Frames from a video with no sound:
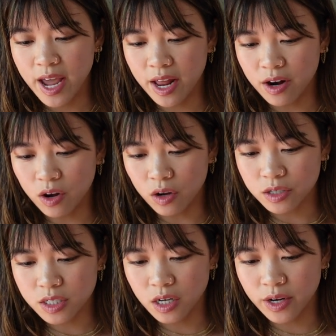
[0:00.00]
and it
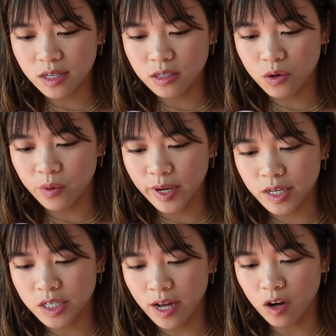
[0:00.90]
also is
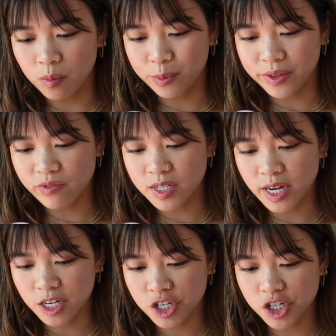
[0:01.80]
going to help with the
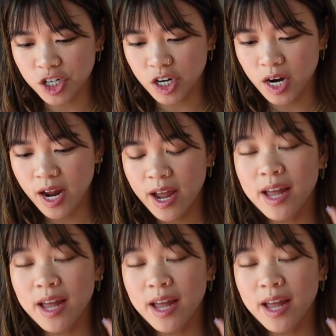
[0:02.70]
texture,